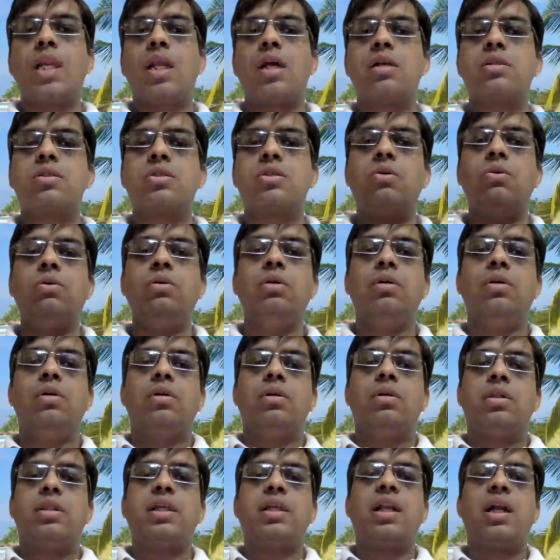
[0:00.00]
So
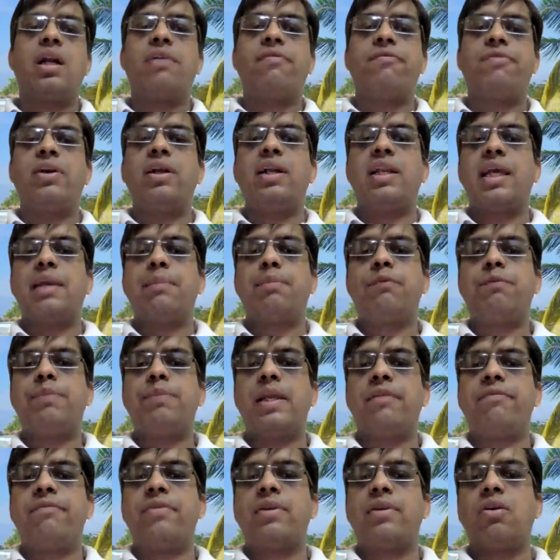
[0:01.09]
there are different type of
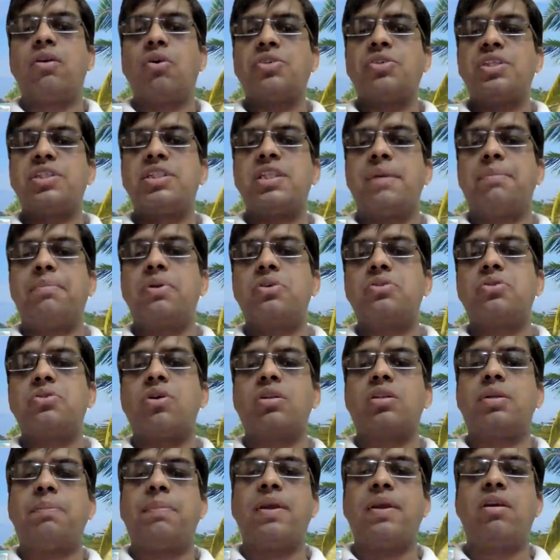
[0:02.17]
peripheral nociceptors or
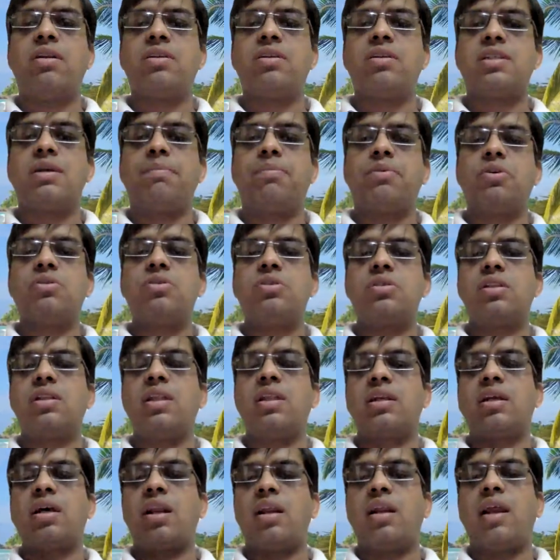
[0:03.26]
the pain receptors
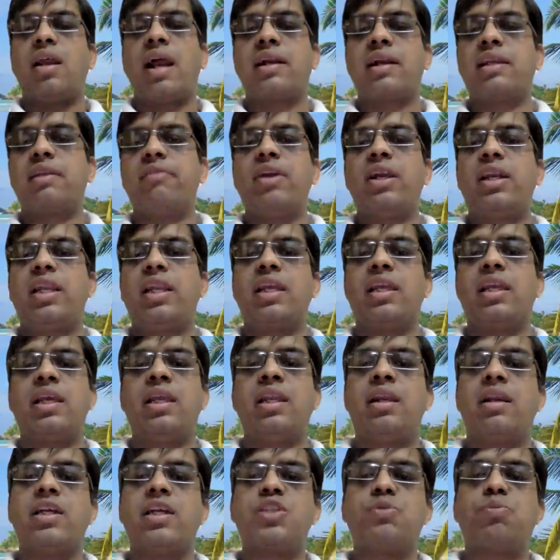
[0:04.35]
that are activating
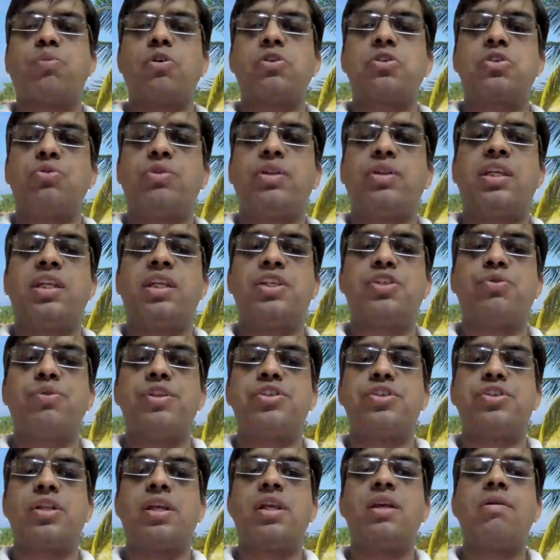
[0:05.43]
in response to the tissue
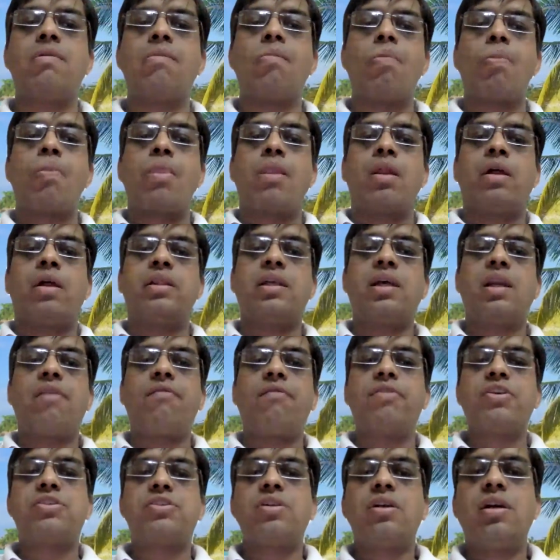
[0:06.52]
injury. There are
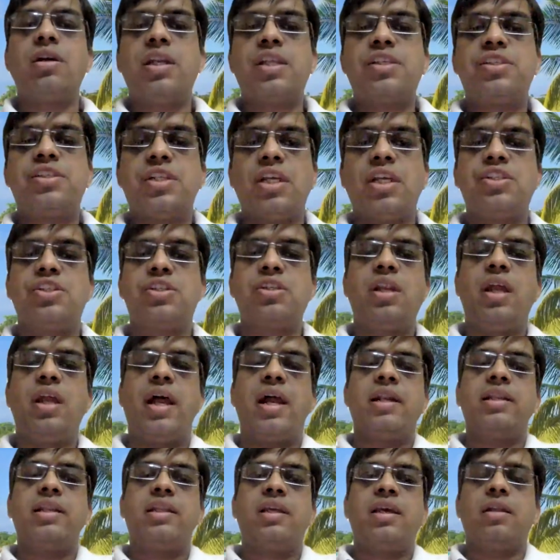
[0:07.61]
visceral distension
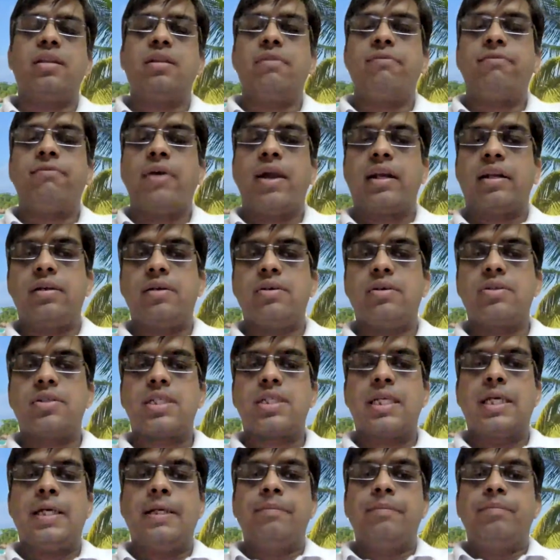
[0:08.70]
and the other
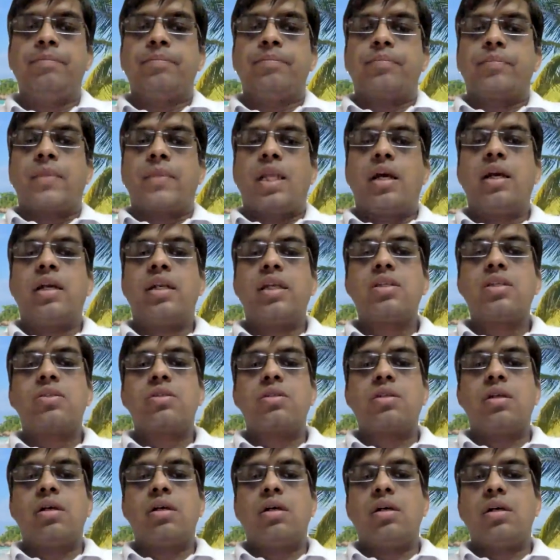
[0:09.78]
factors. It
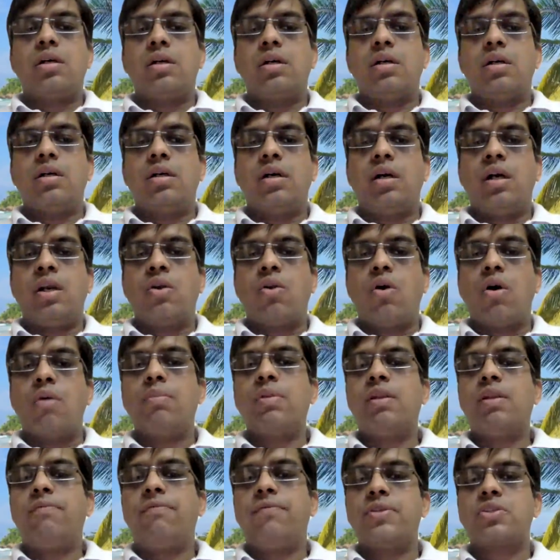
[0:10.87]
is a
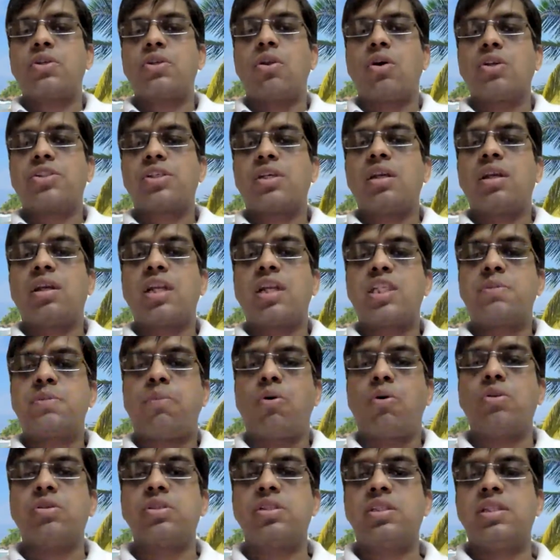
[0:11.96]
normal physiological
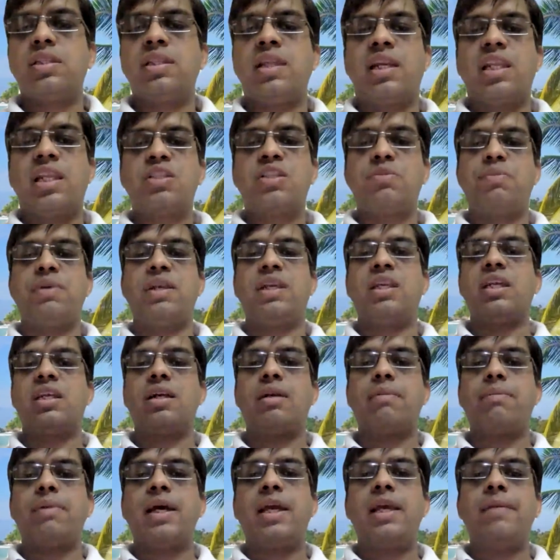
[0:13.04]
response that is
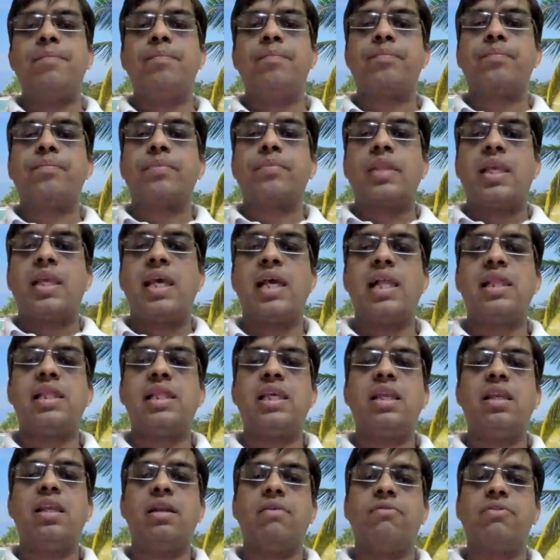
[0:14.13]
mediated by
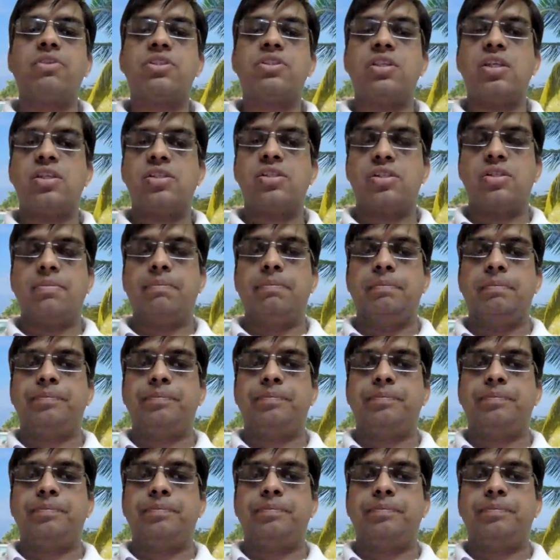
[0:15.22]
healthy nervous system.